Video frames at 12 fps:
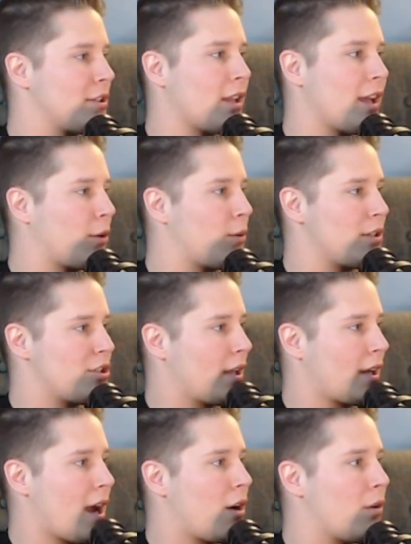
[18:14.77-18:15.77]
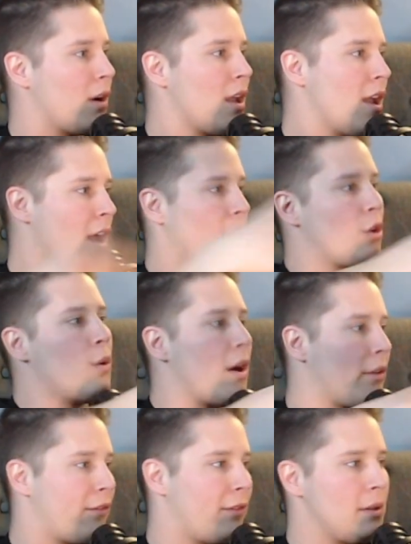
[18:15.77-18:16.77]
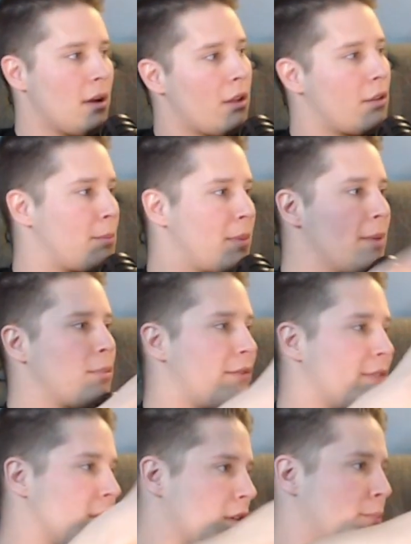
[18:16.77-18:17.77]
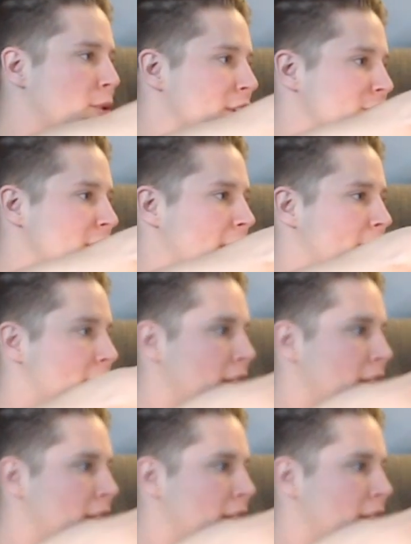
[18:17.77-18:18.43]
language. Like how do other people feel appreciated?